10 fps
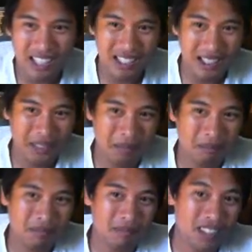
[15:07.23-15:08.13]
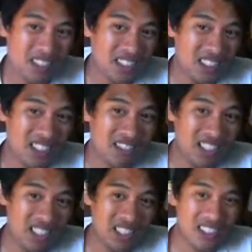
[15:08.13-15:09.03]
Uh, this is
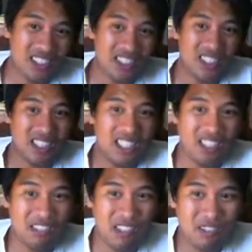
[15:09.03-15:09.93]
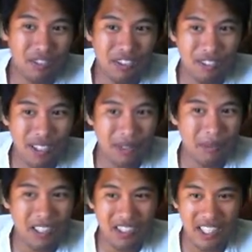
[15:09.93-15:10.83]
three losses in a row for
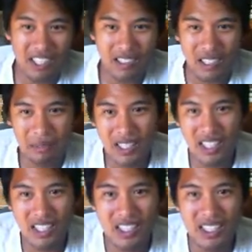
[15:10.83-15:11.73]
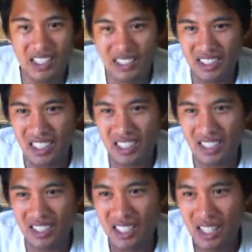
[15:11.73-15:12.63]
Frank Mir now. I mean, he needs to
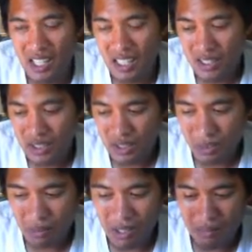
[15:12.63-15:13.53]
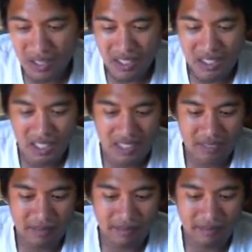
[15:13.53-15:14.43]
get. They should probably
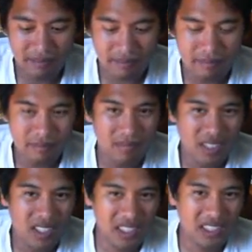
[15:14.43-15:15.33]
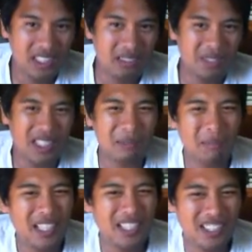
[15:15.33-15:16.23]
just give him like a
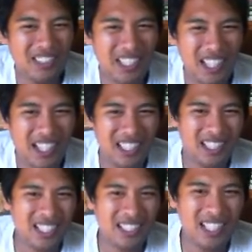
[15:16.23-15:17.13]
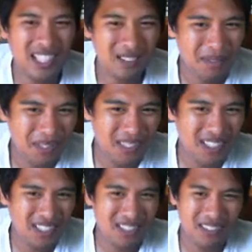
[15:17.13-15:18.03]
mid tier guy, like
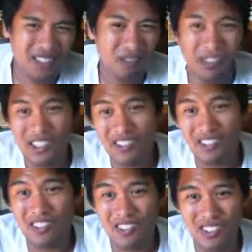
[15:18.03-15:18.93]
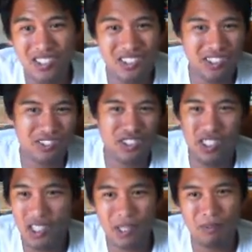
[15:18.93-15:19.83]
maybe the winner or loser of
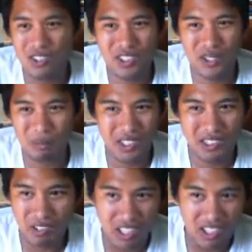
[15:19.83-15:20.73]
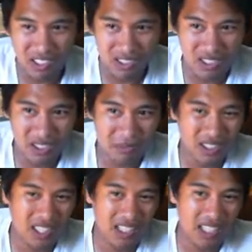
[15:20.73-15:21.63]
Schaub versus Mitrione or
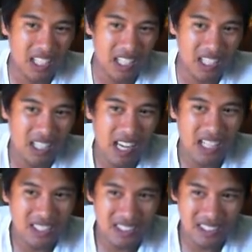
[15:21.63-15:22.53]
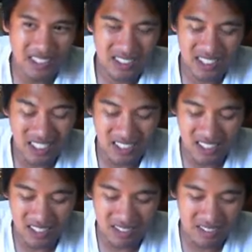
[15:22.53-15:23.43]
something like that. Just, you
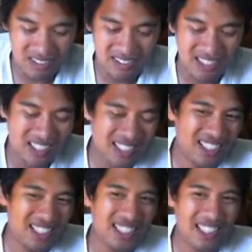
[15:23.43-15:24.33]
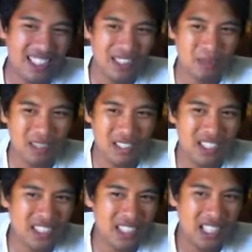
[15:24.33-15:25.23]
know, I think at this point,
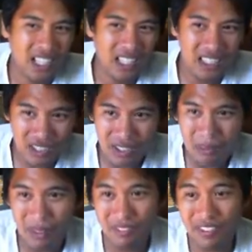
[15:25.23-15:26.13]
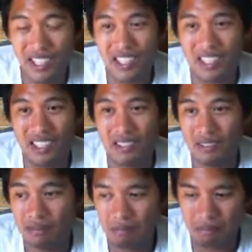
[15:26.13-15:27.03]
because he's only been fighting like
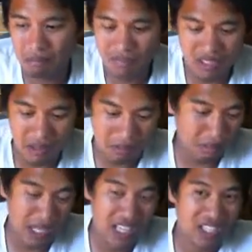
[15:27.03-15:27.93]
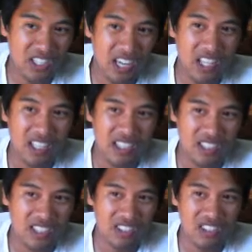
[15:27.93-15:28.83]
the best
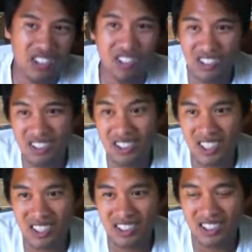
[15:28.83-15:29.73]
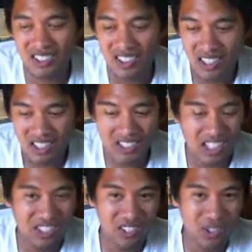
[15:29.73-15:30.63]
guys. You know, Junior Santos,
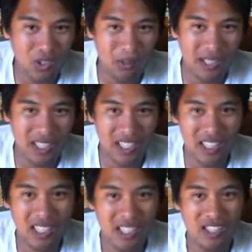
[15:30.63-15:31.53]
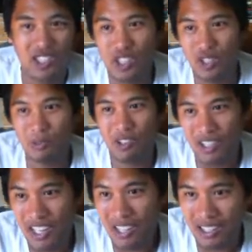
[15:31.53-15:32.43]
Daniel Cormier, Josh
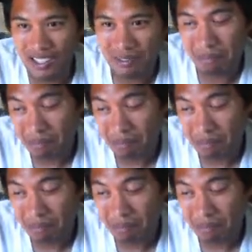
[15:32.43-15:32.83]
Barnett